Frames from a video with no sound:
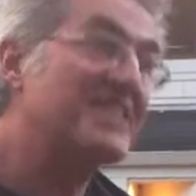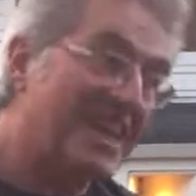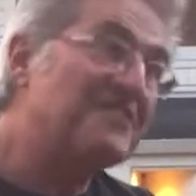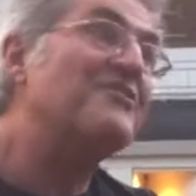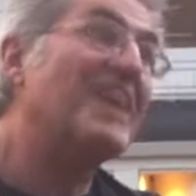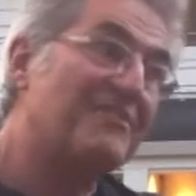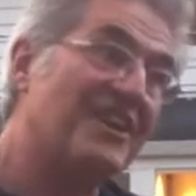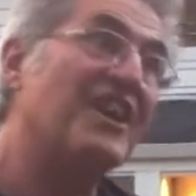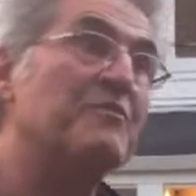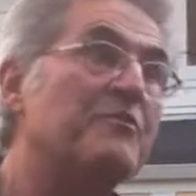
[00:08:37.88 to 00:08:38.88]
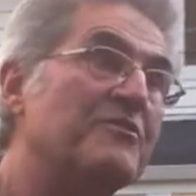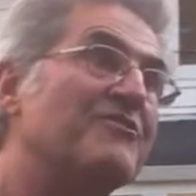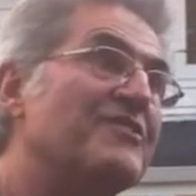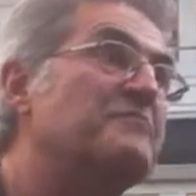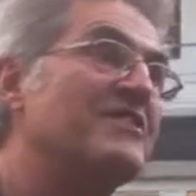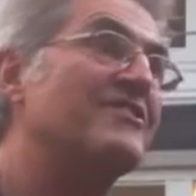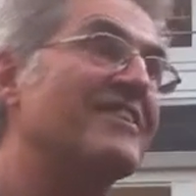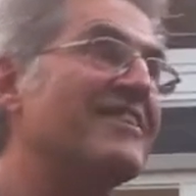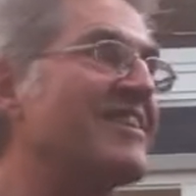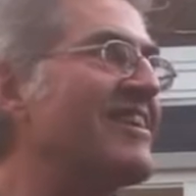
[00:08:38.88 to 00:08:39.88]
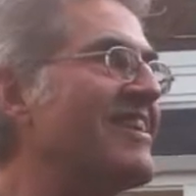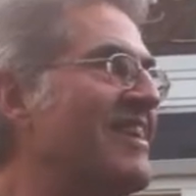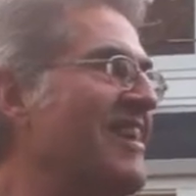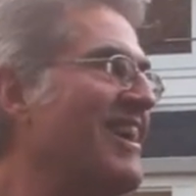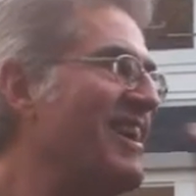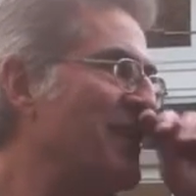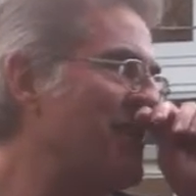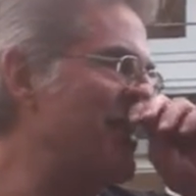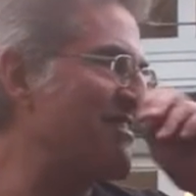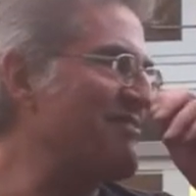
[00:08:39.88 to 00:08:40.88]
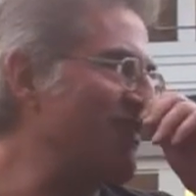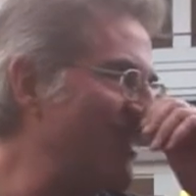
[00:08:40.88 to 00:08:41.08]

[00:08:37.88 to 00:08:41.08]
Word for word: but they do have a comparable green building. And Berkeley doesn't have